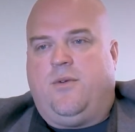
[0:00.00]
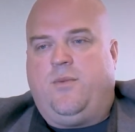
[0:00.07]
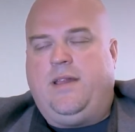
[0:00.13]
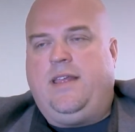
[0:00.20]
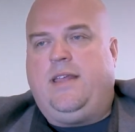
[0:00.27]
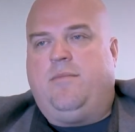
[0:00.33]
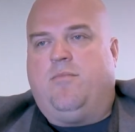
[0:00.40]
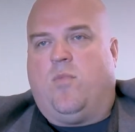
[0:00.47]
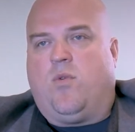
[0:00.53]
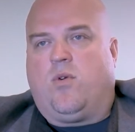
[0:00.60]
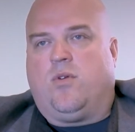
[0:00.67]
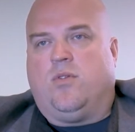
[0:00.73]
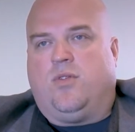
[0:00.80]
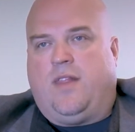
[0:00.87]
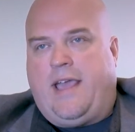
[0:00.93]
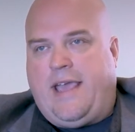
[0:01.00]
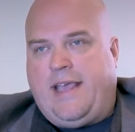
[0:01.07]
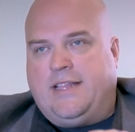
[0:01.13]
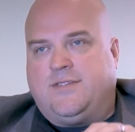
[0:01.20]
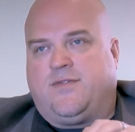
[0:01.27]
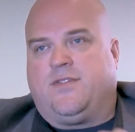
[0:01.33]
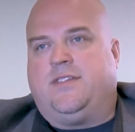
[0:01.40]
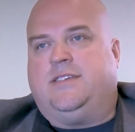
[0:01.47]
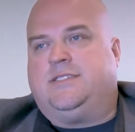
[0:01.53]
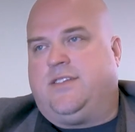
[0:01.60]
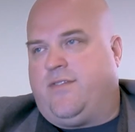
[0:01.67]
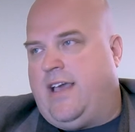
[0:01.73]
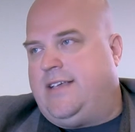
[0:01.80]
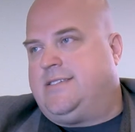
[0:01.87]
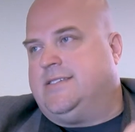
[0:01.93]
we need more lanes for these
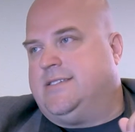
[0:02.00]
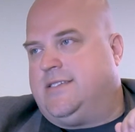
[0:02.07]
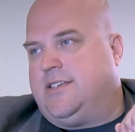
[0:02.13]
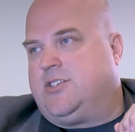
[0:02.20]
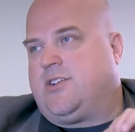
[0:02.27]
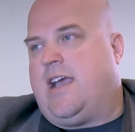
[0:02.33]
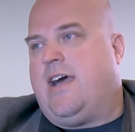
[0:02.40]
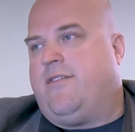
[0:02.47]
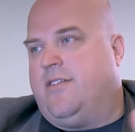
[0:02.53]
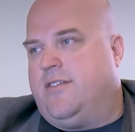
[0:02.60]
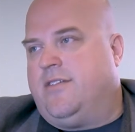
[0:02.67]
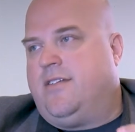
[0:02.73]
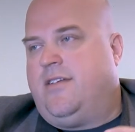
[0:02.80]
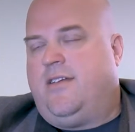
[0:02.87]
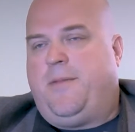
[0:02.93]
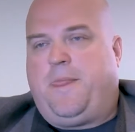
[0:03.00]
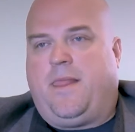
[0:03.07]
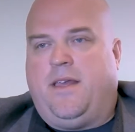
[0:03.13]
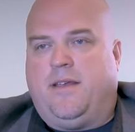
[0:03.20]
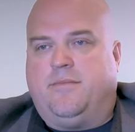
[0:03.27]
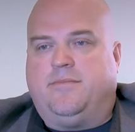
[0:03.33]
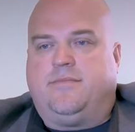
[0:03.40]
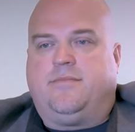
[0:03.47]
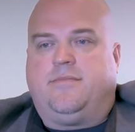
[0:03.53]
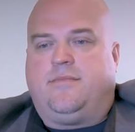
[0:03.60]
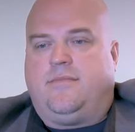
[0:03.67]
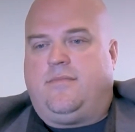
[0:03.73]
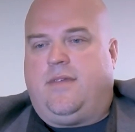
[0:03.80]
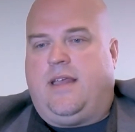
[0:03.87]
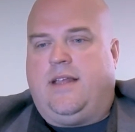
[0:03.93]
devices to travel. Um,
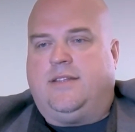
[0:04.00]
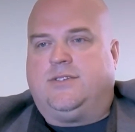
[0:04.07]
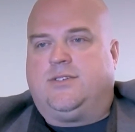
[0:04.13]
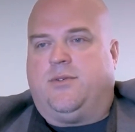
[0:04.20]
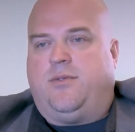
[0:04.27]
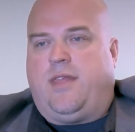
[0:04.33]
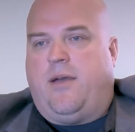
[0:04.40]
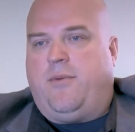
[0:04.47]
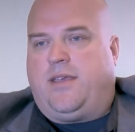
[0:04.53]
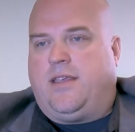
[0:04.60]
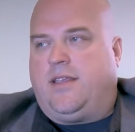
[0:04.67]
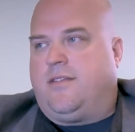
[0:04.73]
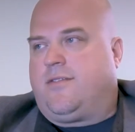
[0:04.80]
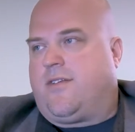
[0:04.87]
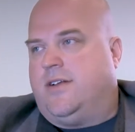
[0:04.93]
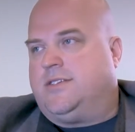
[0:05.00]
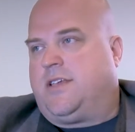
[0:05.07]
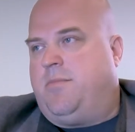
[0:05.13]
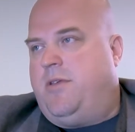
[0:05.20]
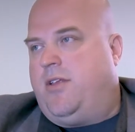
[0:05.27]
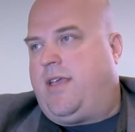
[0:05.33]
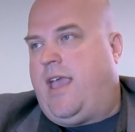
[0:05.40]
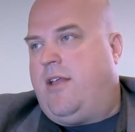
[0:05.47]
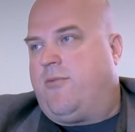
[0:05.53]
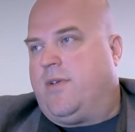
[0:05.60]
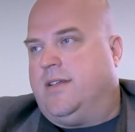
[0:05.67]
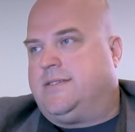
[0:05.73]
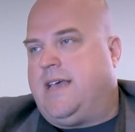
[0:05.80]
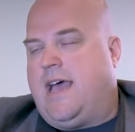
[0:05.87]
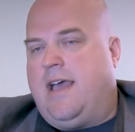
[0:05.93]
and so that we can start to communicate in
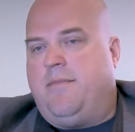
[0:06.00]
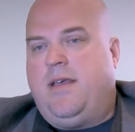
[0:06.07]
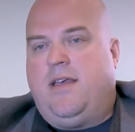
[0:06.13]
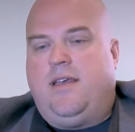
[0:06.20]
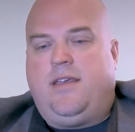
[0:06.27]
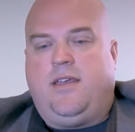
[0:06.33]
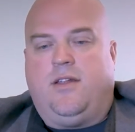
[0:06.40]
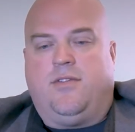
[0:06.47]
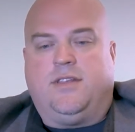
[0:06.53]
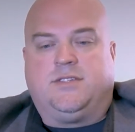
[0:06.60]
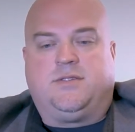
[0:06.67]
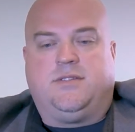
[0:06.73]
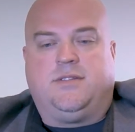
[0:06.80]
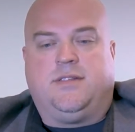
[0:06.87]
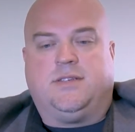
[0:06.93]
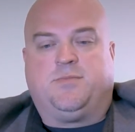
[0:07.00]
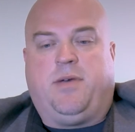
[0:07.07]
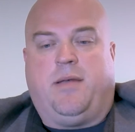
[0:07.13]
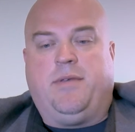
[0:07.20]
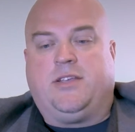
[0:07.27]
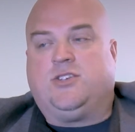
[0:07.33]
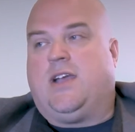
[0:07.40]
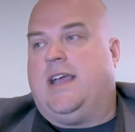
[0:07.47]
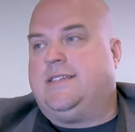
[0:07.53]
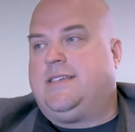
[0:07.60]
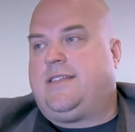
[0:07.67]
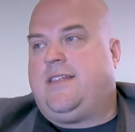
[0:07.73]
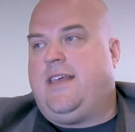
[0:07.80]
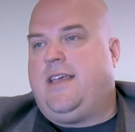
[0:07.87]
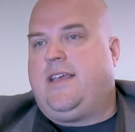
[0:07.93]
real time. You know, this this public
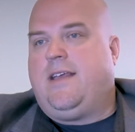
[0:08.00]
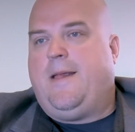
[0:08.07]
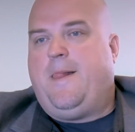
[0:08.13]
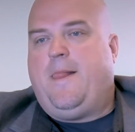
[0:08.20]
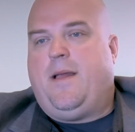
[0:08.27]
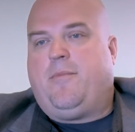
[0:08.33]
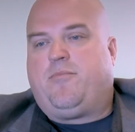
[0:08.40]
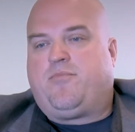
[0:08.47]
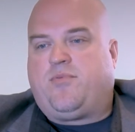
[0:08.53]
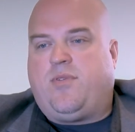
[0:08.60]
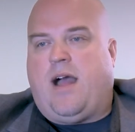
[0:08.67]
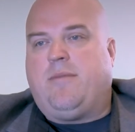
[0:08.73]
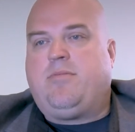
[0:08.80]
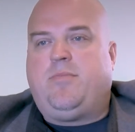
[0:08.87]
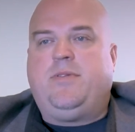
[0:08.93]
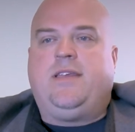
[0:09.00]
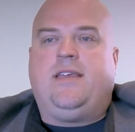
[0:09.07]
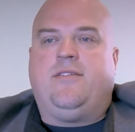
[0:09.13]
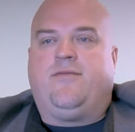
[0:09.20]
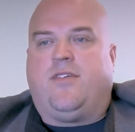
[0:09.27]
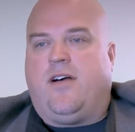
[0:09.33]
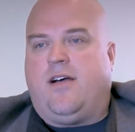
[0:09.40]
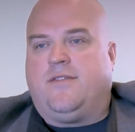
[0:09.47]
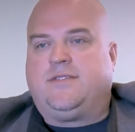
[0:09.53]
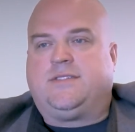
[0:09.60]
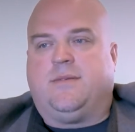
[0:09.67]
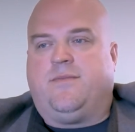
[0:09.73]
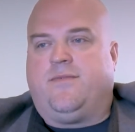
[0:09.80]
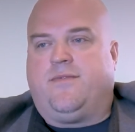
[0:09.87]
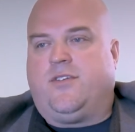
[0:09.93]
transit thing probably involves
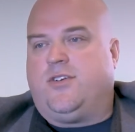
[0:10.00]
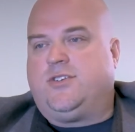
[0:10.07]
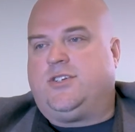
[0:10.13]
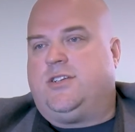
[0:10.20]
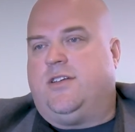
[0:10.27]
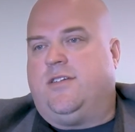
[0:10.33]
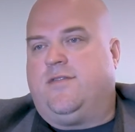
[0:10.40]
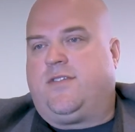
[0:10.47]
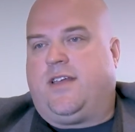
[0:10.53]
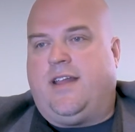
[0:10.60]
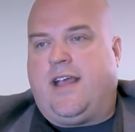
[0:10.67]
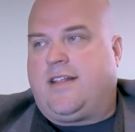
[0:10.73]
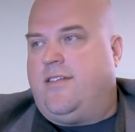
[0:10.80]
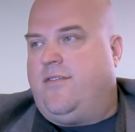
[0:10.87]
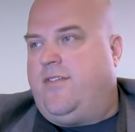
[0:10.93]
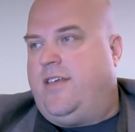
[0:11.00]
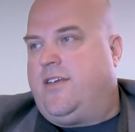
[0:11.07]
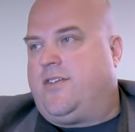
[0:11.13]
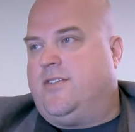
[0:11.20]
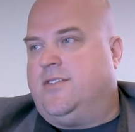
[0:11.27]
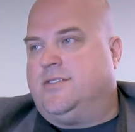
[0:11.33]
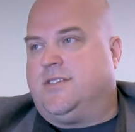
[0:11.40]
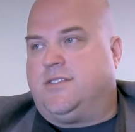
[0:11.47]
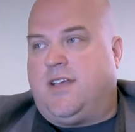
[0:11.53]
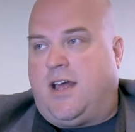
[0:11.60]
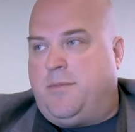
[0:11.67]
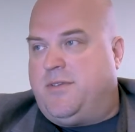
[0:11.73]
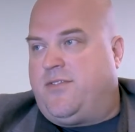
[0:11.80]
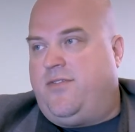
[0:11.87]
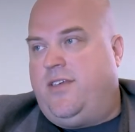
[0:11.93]
some version of connected vehicles,
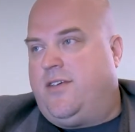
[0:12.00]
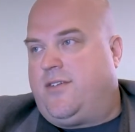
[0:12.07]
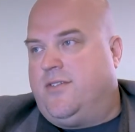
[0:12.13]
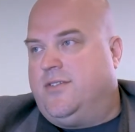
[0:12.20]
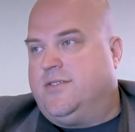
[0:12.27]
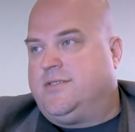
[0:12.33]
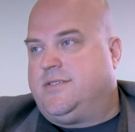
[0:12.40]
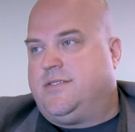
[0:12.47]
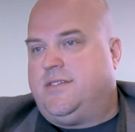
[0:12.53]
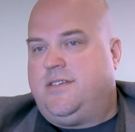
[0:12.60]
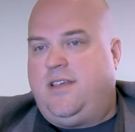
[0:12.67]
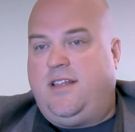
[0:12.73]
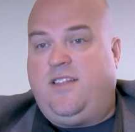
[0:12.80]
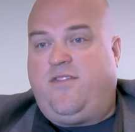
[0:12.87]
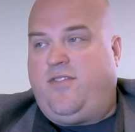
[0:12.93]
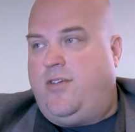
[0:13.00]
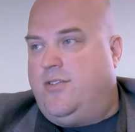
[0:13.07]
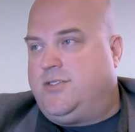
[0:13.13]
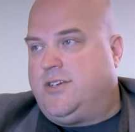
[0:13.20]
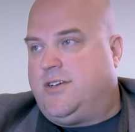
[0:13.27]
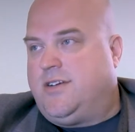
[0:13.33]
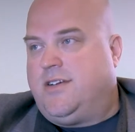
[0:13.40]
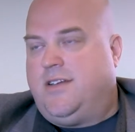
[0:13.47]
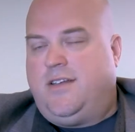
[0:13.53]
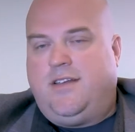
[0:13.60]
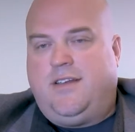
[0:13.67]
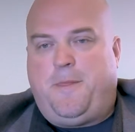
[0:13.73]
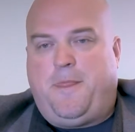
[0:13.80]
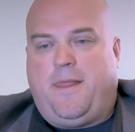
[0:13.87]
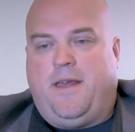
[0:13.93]
autonomous vehicles in the future.
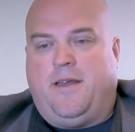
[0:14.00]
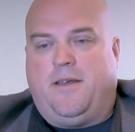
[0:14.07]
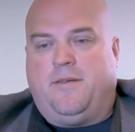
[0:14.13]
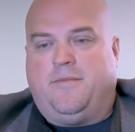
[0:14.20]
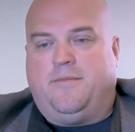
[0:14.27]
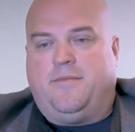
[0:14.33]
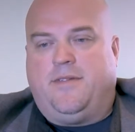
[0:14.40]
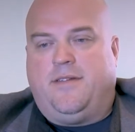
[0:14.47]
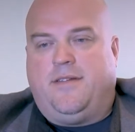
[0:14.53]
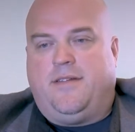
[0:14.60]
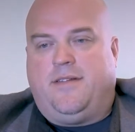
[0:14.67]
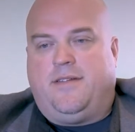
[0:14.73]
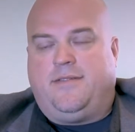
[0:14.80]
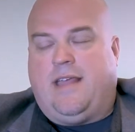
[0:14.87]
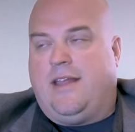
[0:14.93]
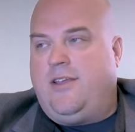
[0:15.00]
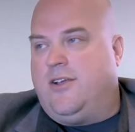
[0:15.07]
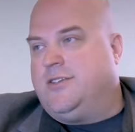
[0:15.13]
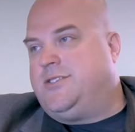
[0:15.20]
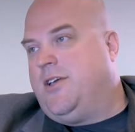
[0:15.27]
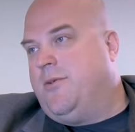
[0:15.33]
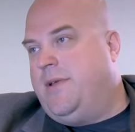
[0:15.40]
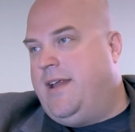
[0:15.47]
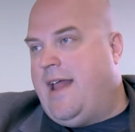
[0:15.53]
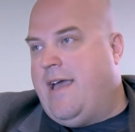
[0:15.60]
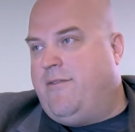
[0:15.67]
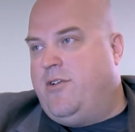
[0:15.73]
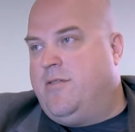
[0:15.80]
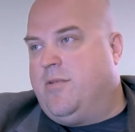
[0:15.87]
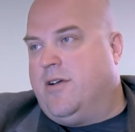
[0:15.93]
Um, ten years ago, we didn't
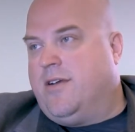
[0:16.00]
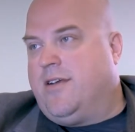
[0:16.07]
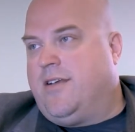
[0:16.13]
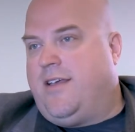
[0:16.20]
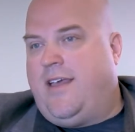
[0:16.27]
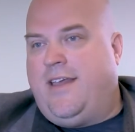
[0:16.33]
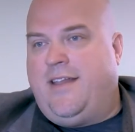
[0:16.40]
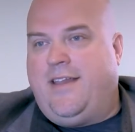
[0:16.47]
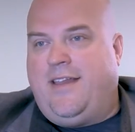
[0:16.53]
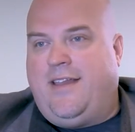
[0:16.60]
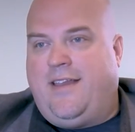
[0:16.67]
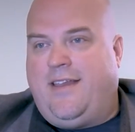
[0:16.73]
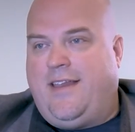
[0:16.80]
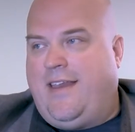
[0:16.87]
have Uber, and